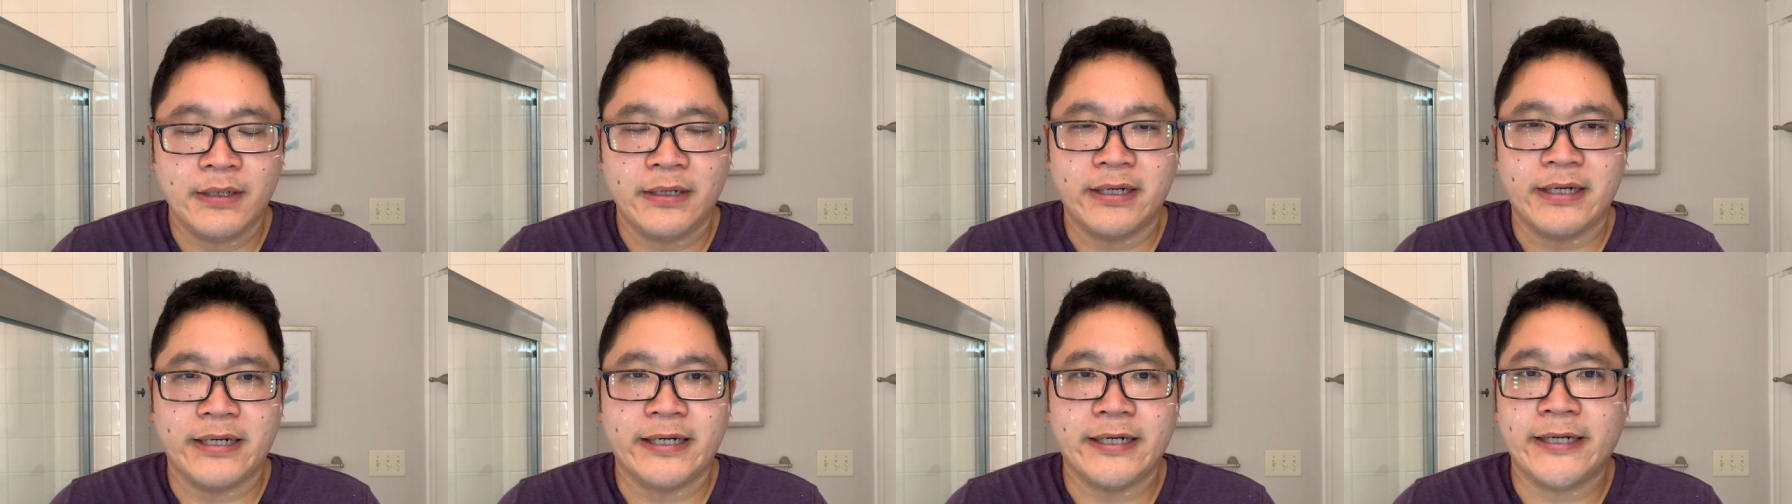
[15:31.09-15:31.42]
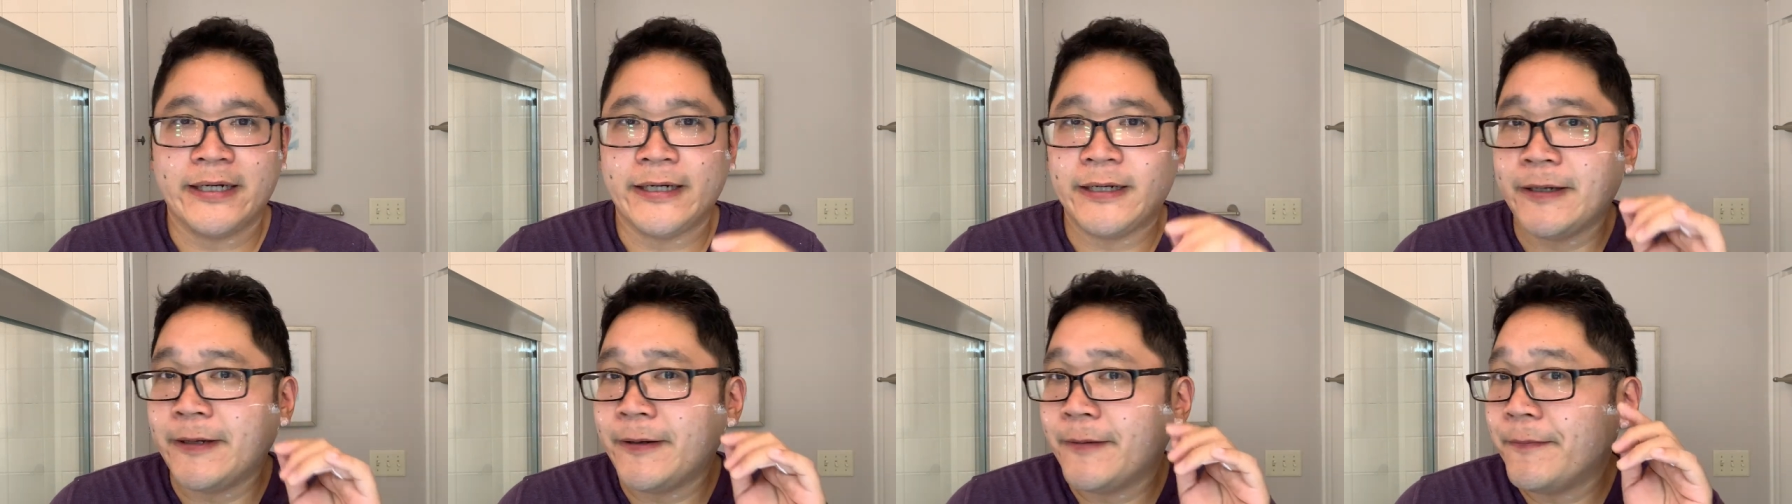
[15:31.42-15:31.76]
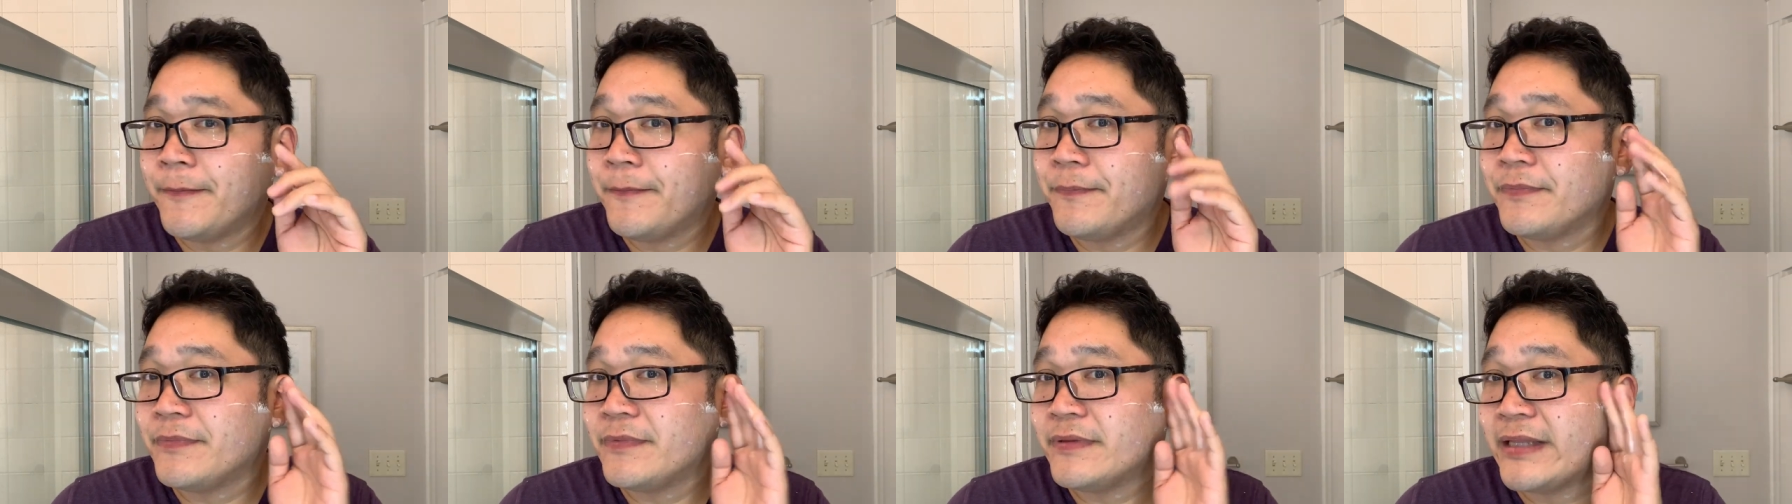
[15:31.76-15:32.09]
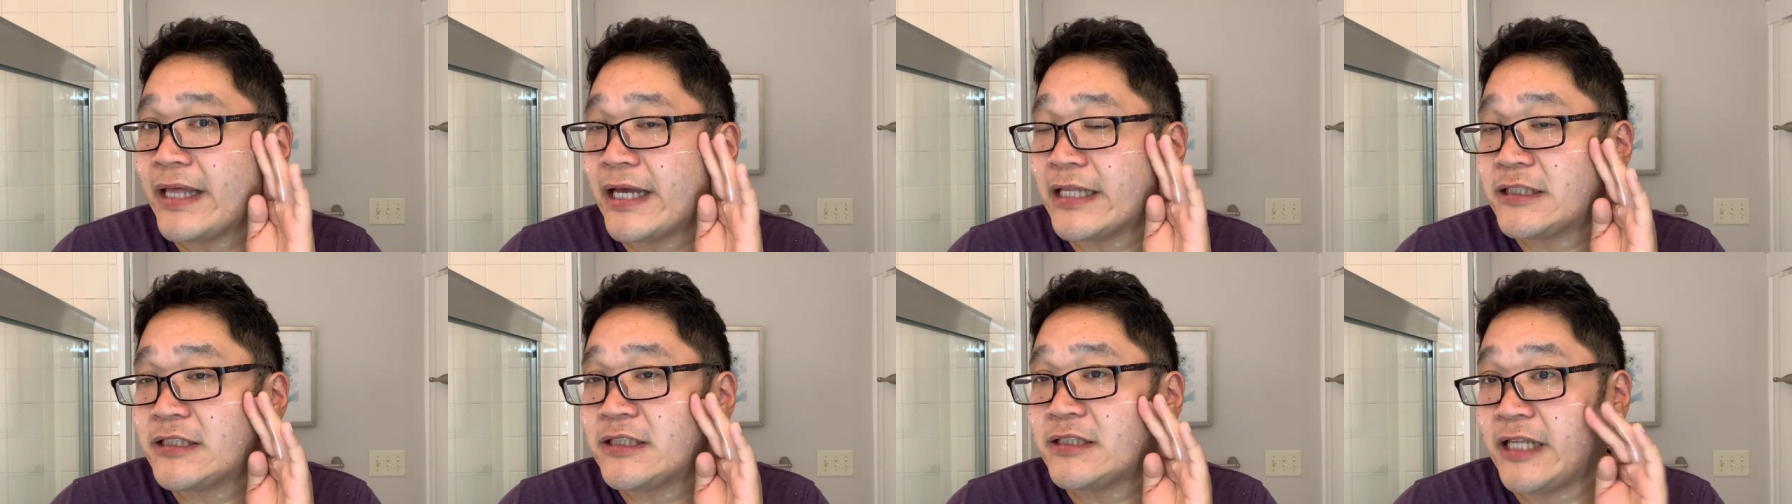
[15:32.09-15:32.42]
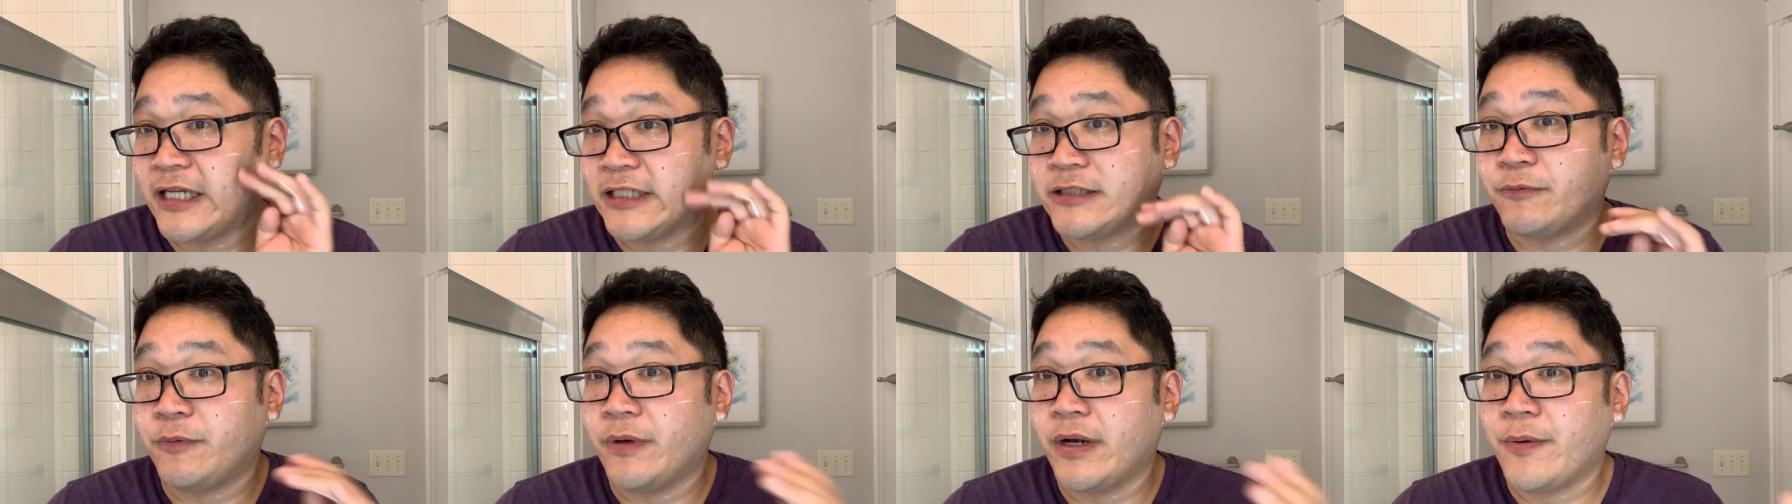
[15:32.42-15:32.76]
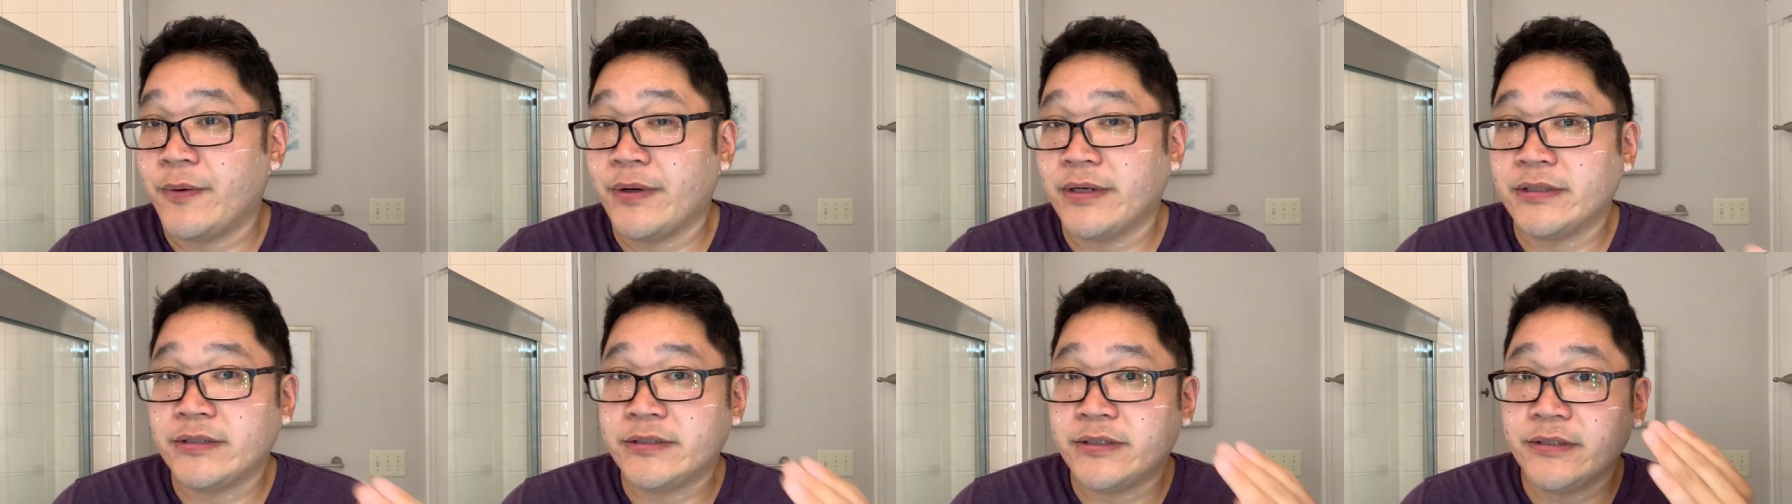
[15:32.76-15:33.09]
uh, that's that's what I
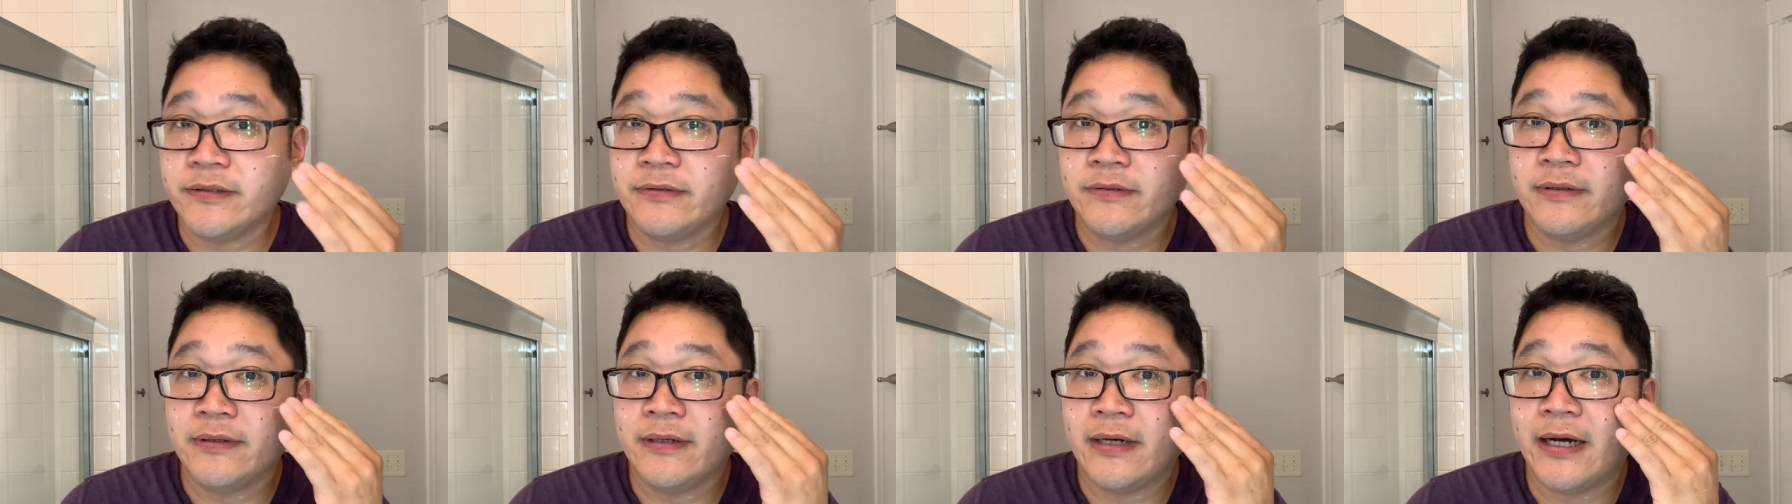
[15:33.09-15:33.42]
want to do.